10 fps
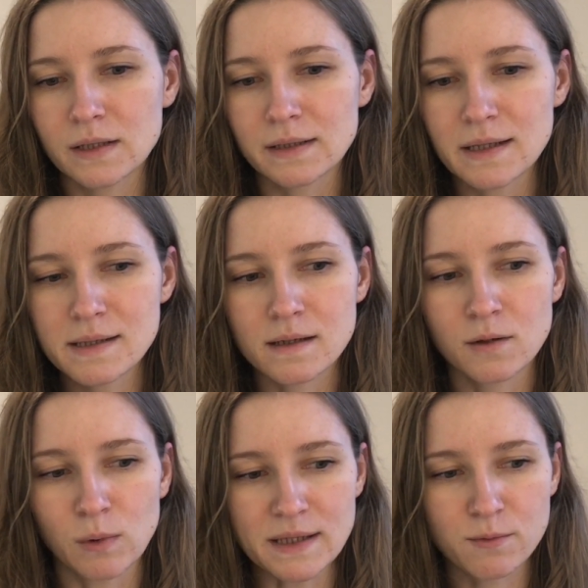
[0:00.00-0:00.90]
this
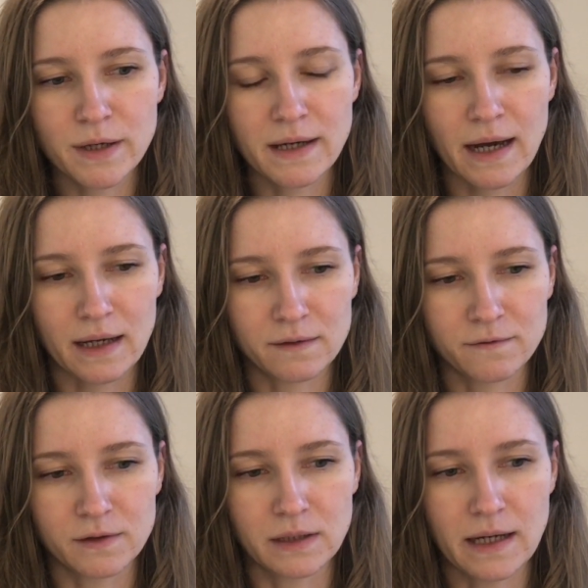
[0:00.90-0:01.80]
once we have
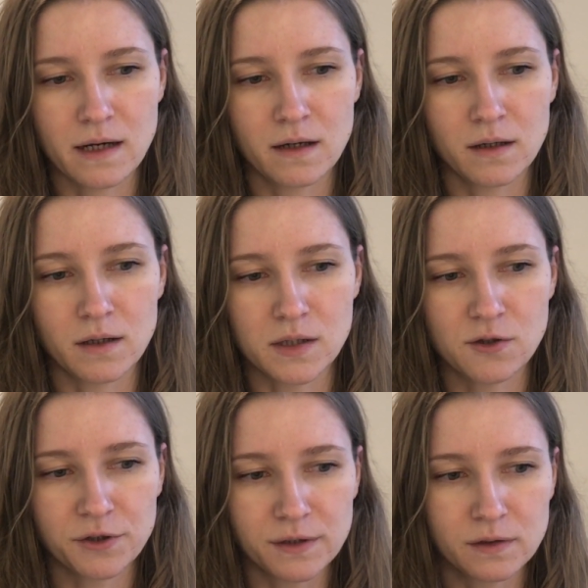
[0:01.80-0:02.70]
like a
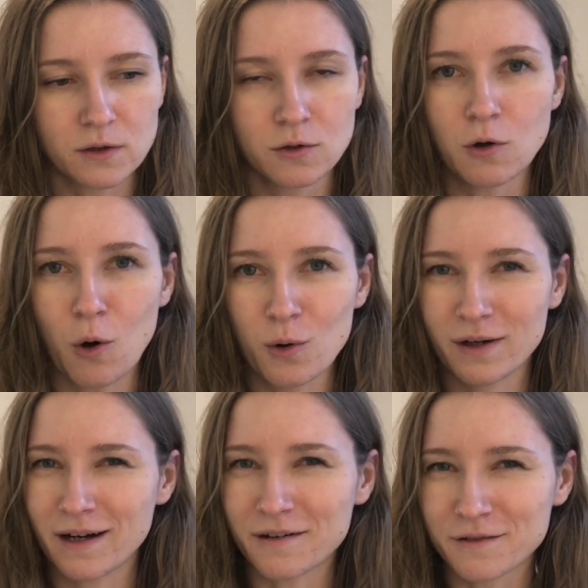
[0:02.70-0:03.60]
certain goal
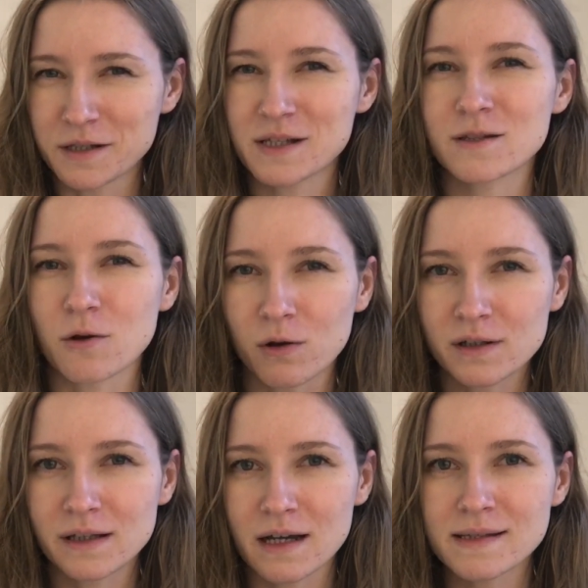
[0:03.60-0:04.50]
kind of installed
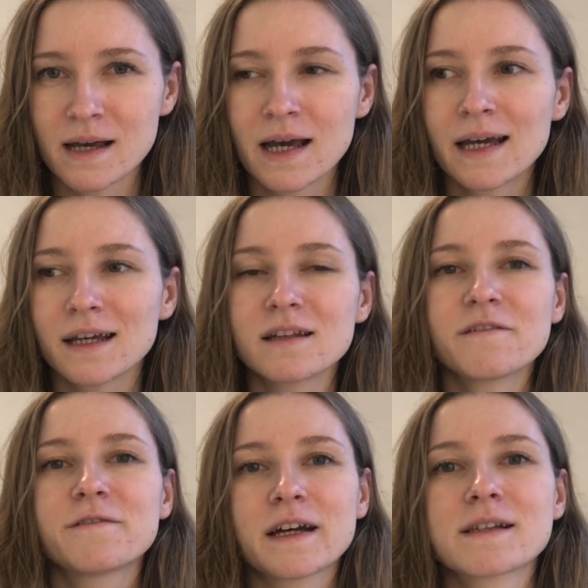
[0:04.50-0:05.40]
in us, it
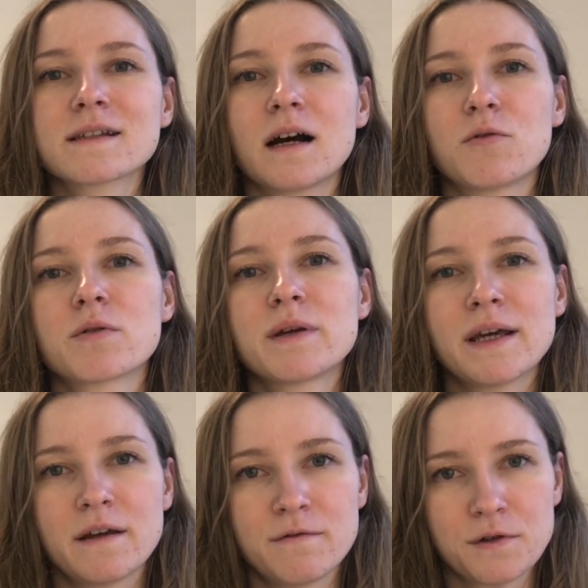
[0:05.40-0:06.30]
affects our
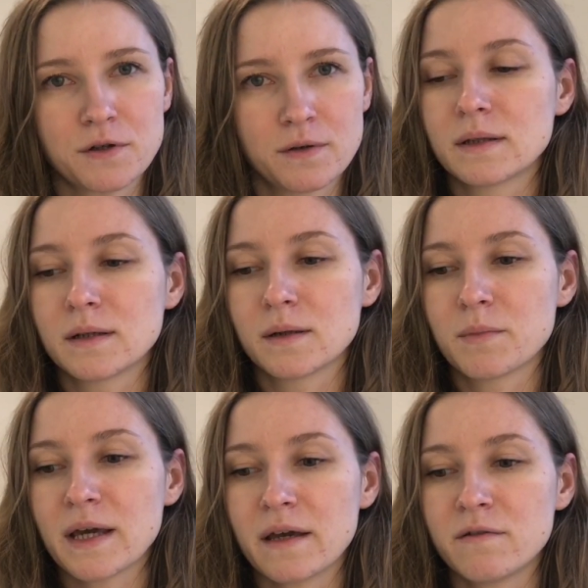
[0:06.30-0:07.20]
behavior. The
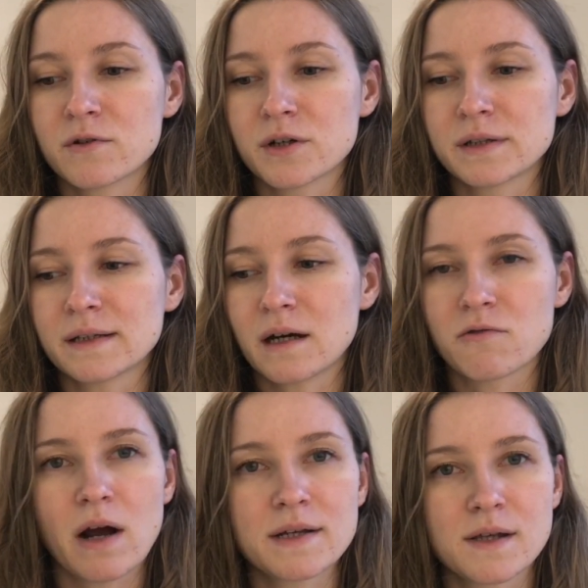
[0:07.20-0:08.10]
behavior that
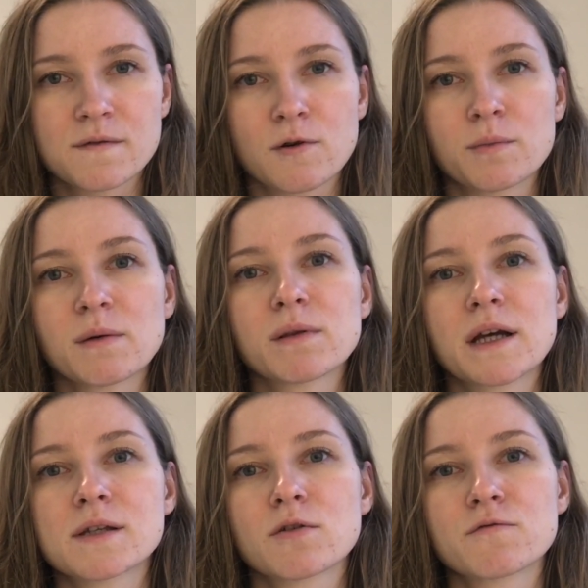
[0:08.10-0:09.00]
arises from the
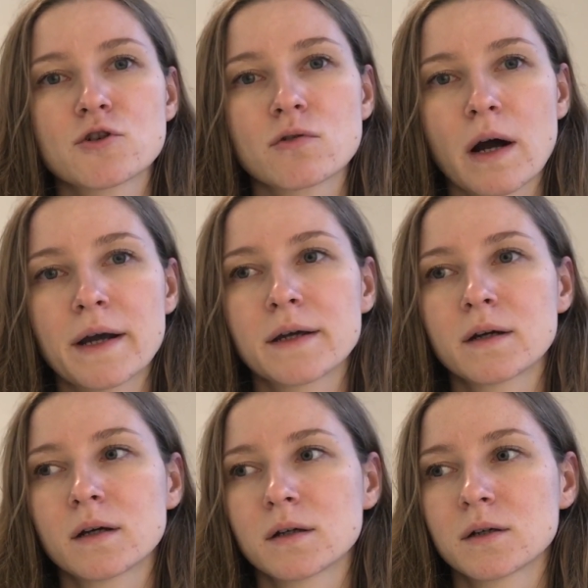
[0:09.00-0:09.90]
place of trying
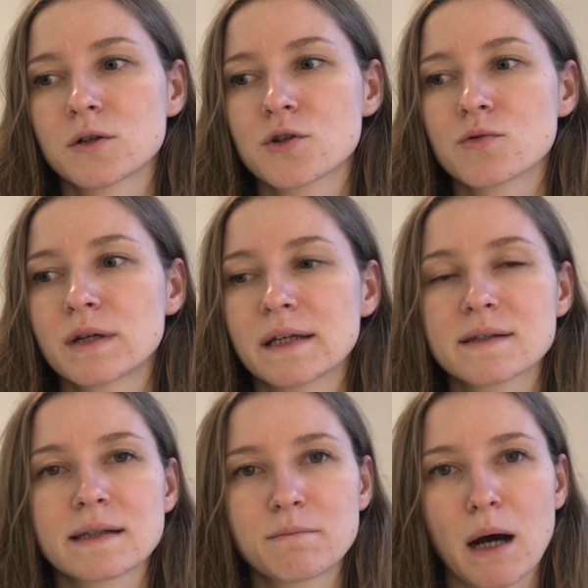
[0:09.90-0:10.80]
to get
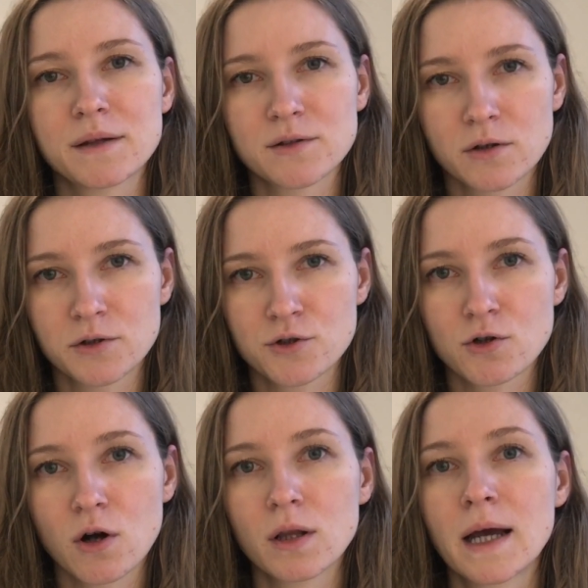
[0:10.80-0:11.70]
sleep under
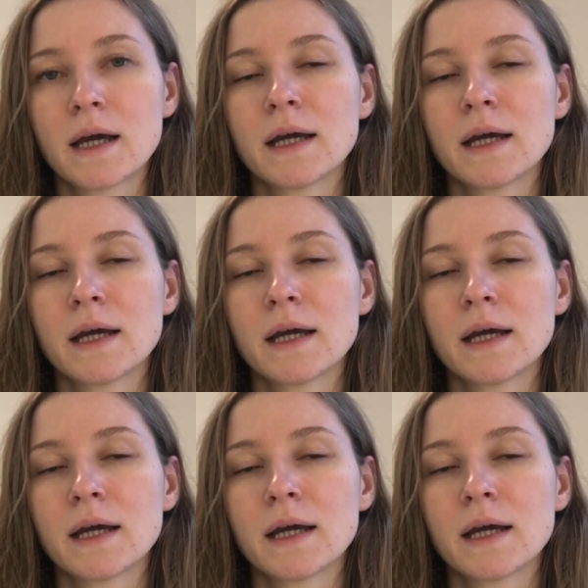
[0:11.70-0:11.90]
control